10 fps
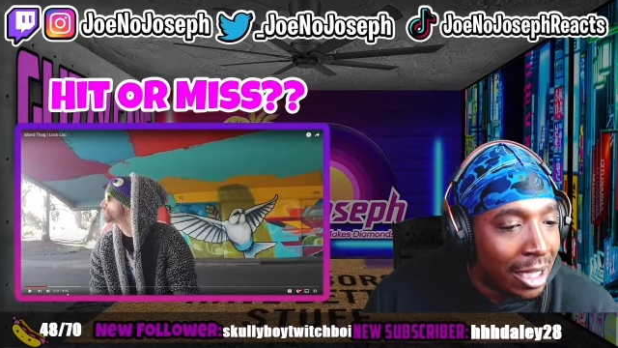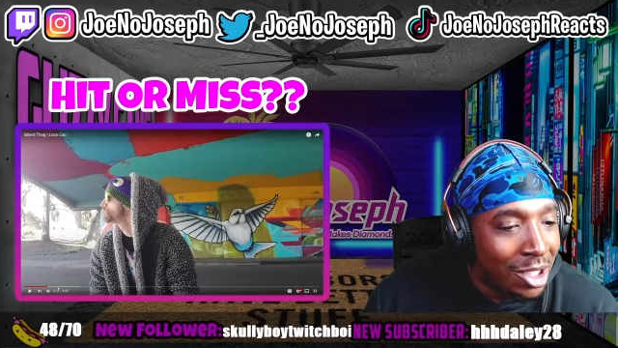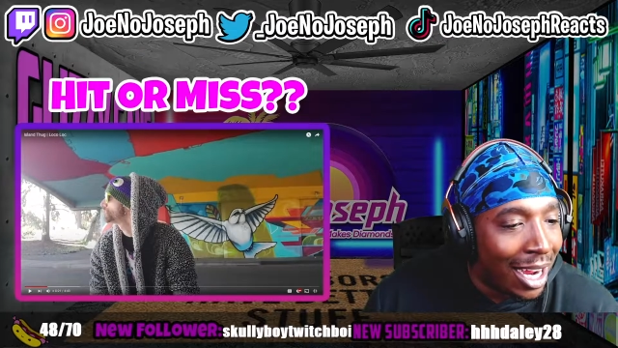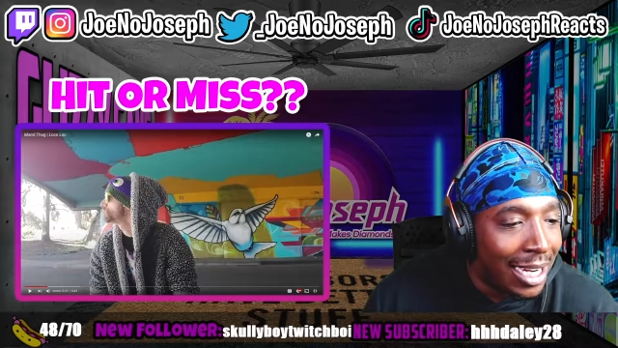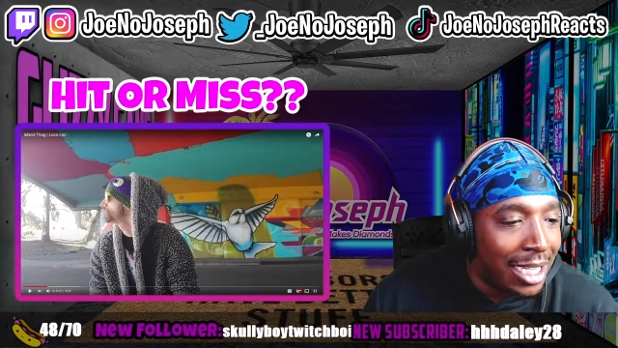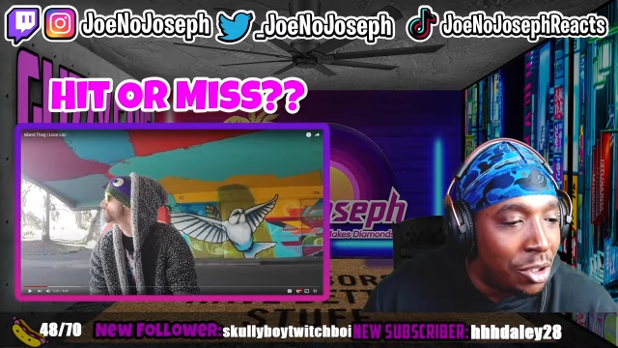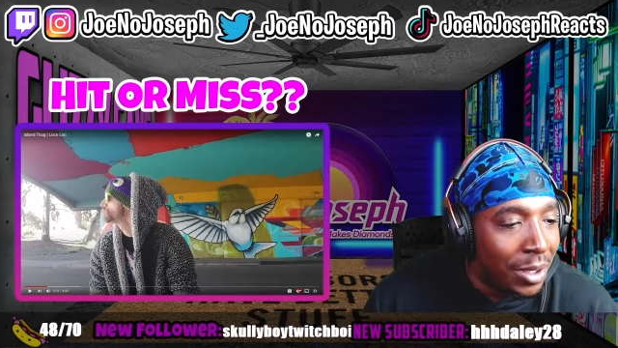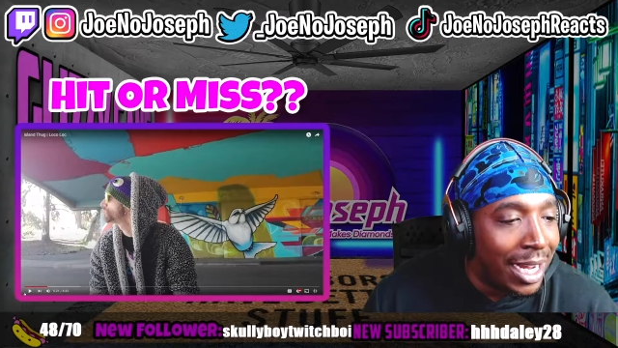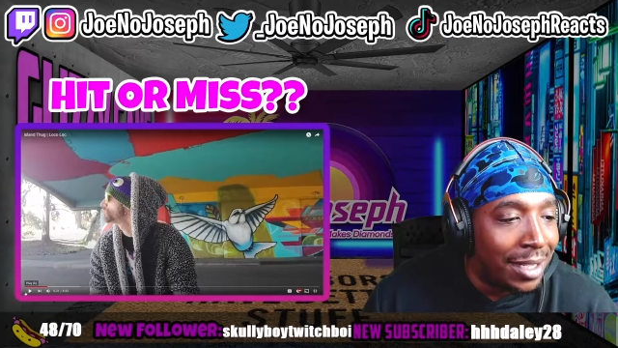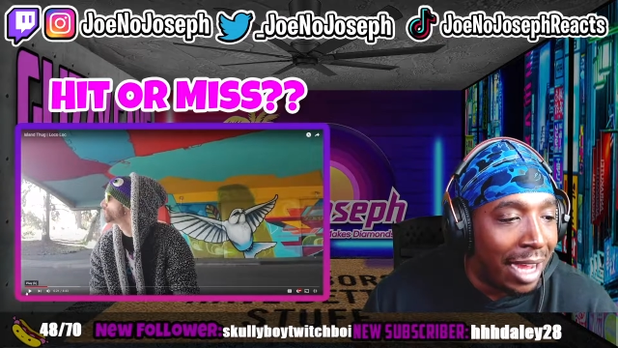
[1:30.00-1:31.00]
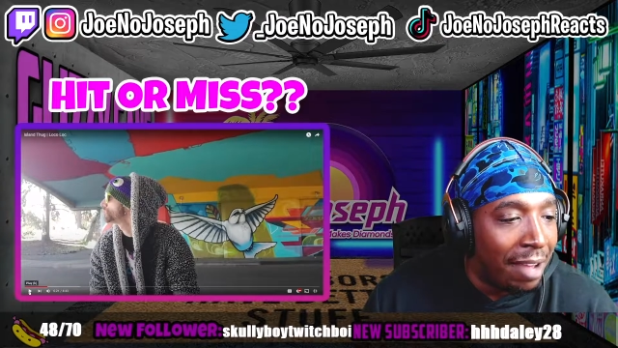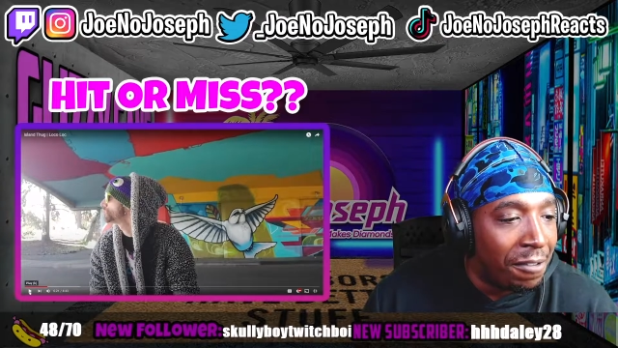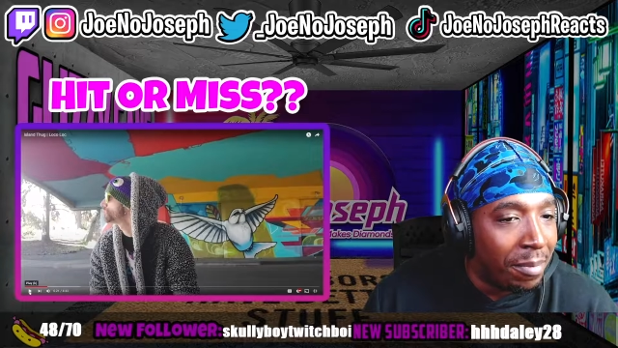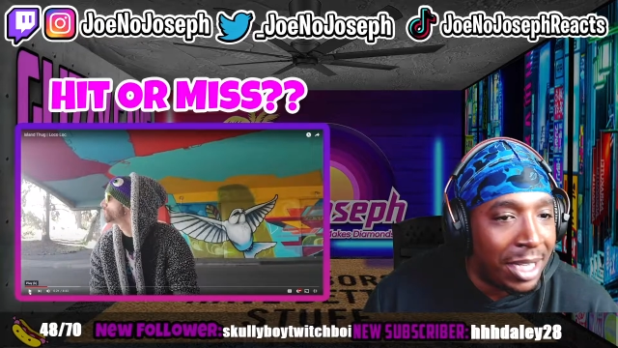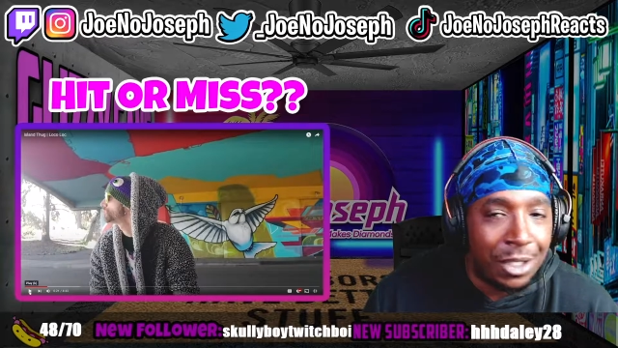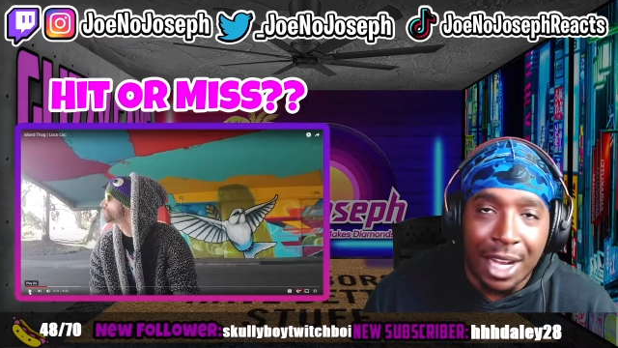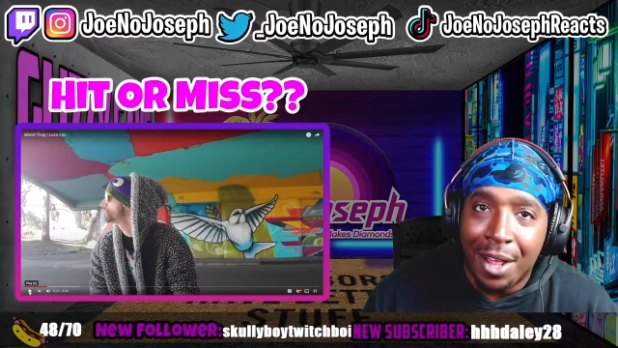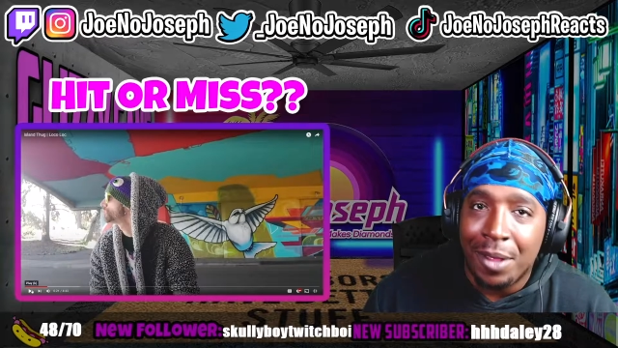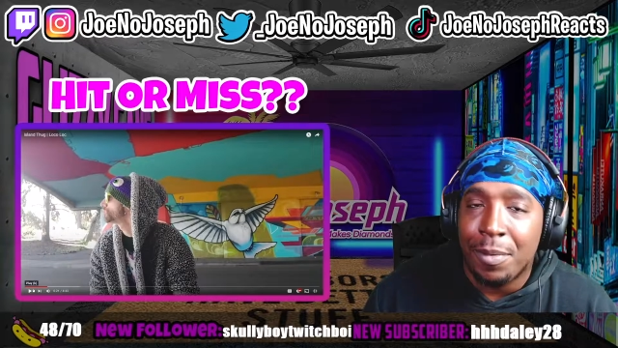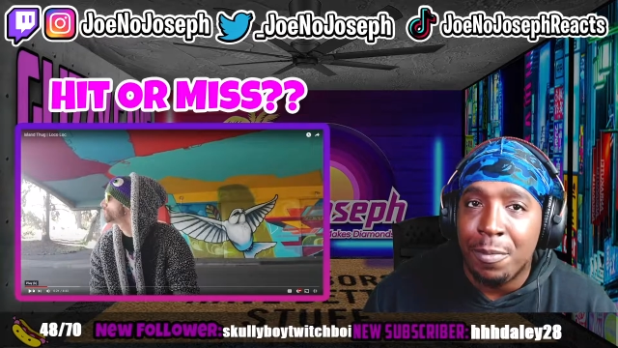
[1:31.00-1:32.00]
trying to enjoy their life and make sure that
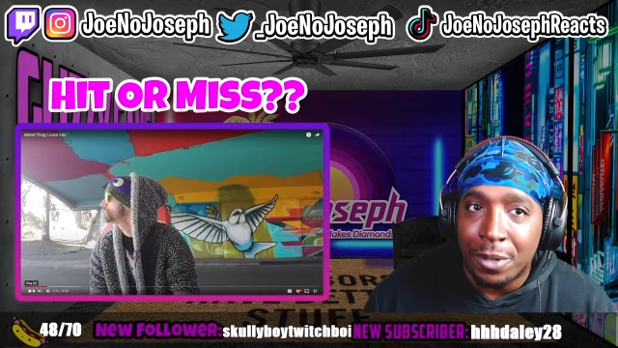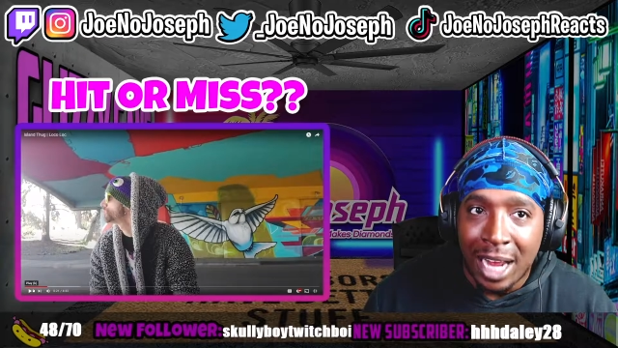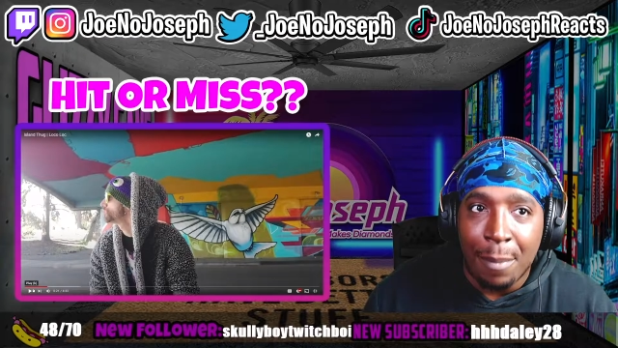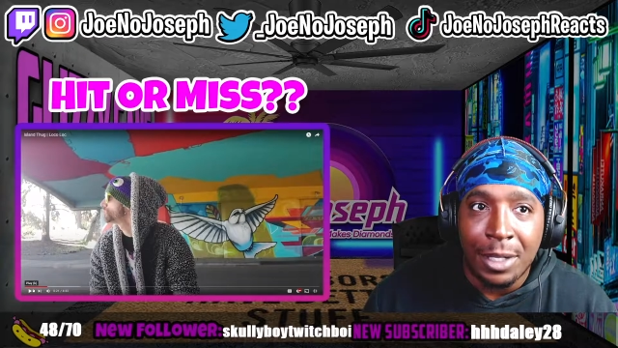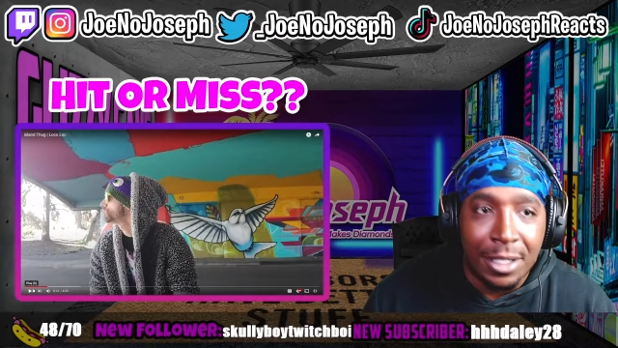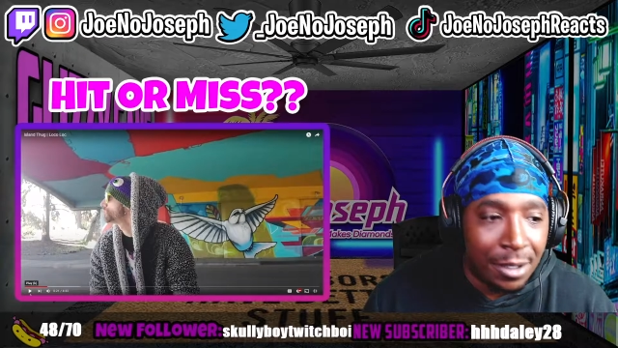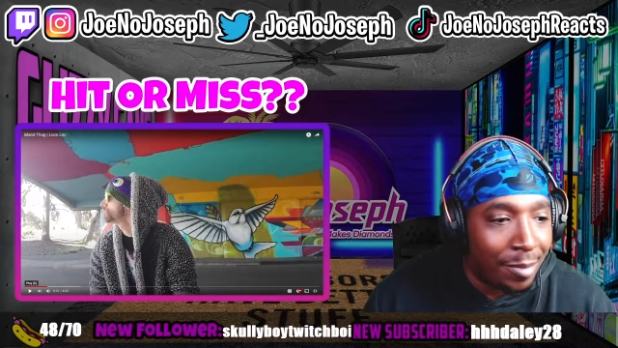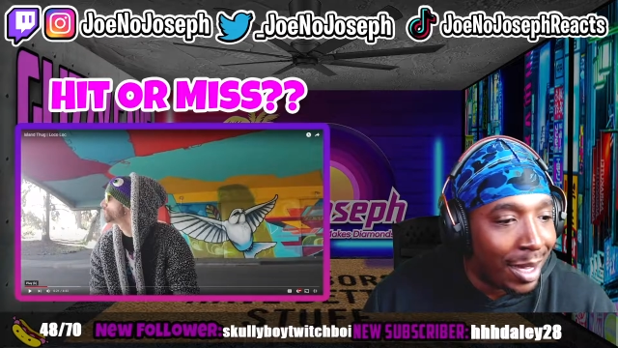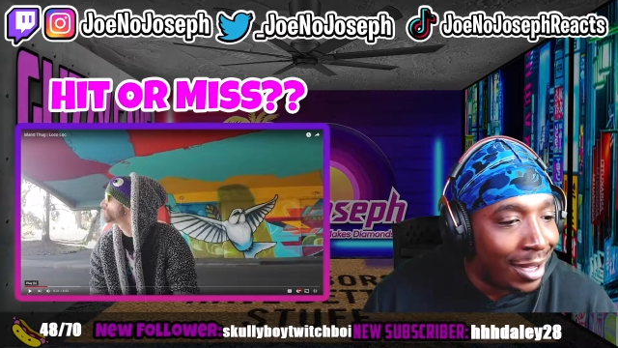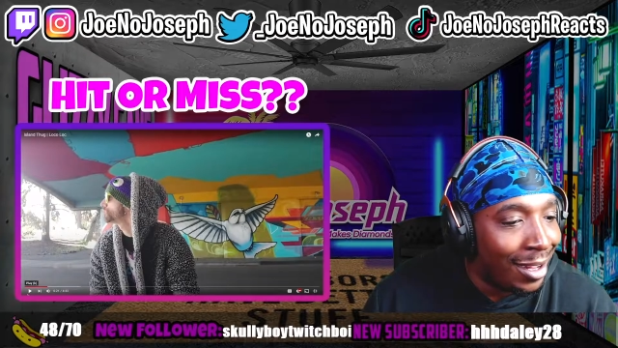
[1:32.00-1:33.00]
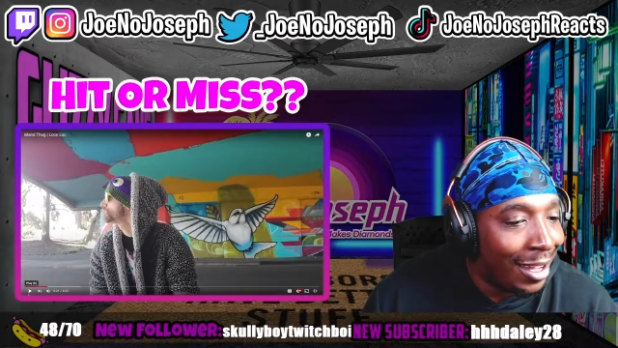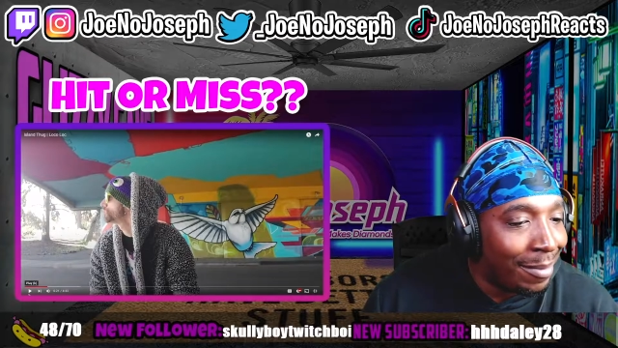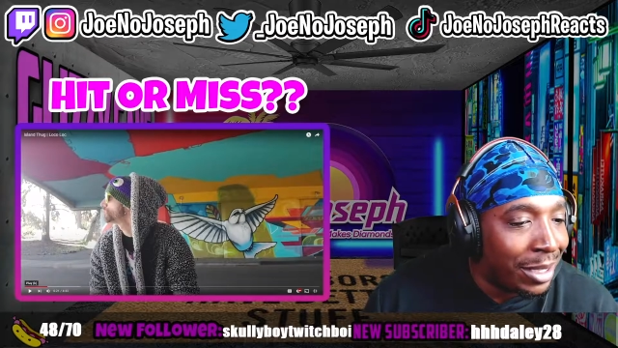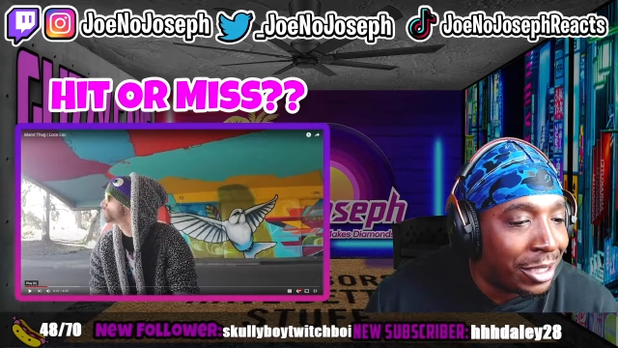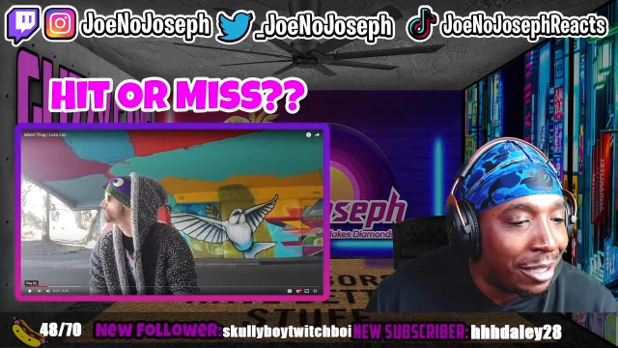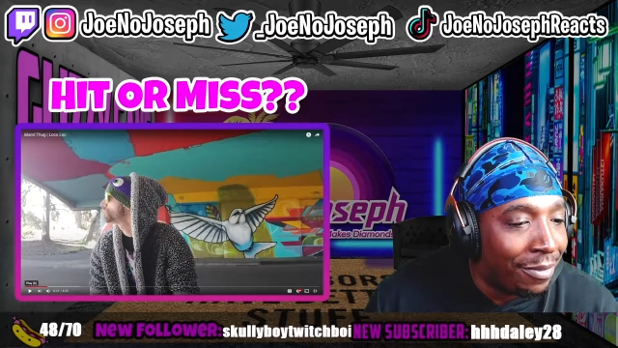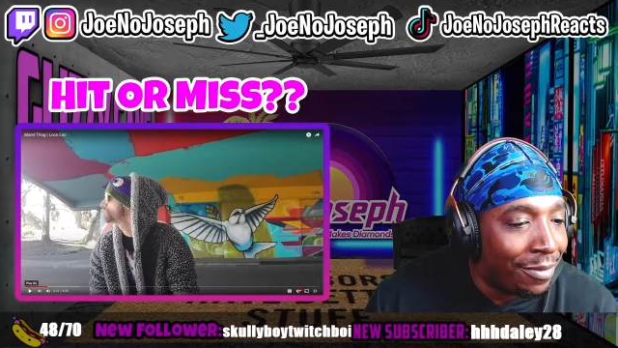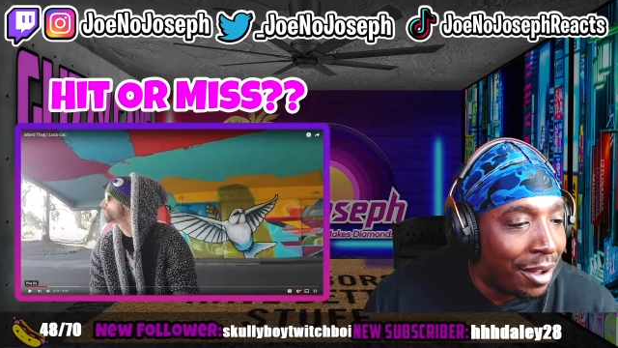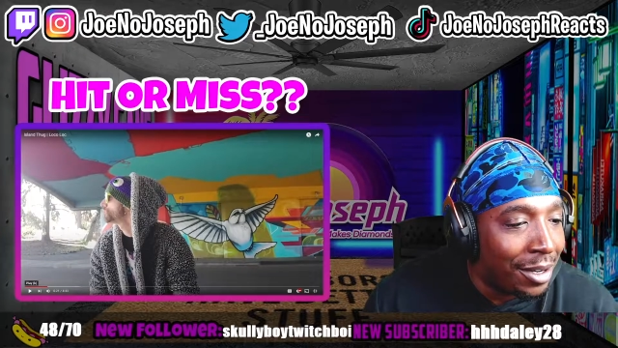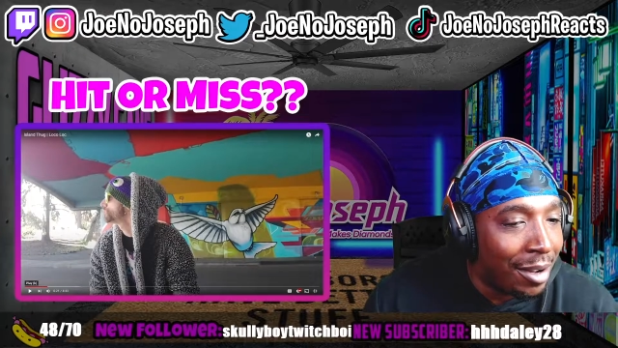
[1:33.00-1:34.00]
other people are happy too, man. Make sure y'all
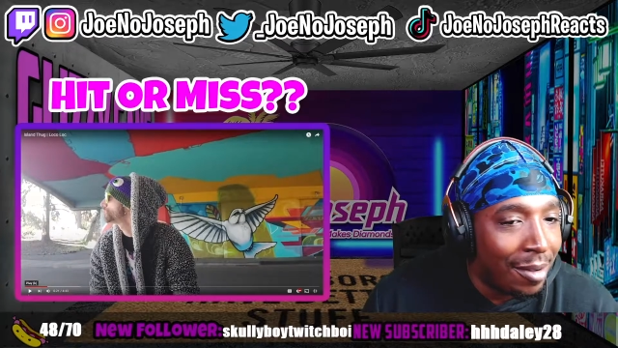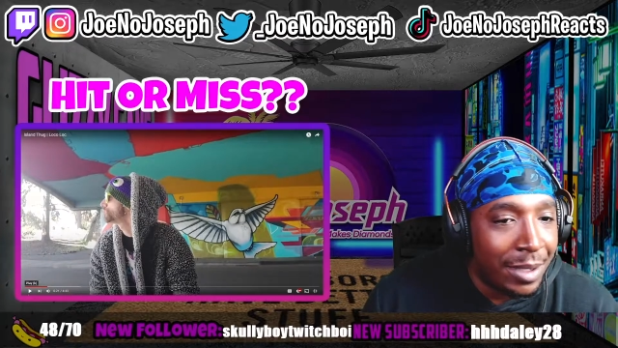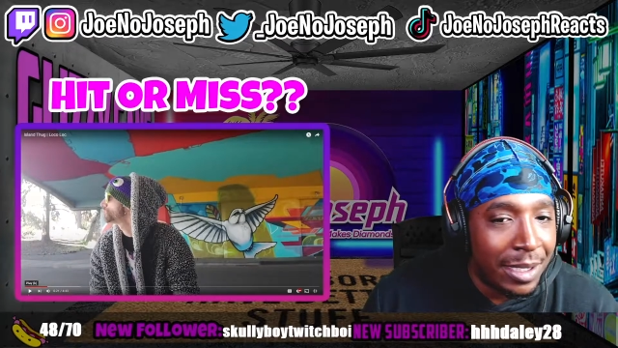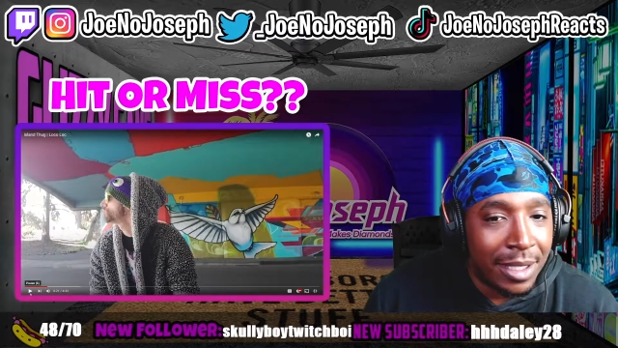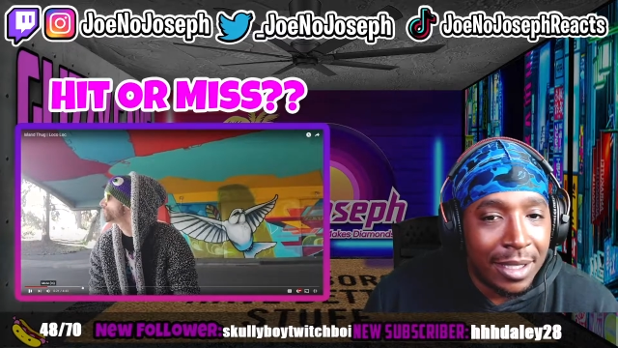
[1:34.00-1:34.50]
follow the homie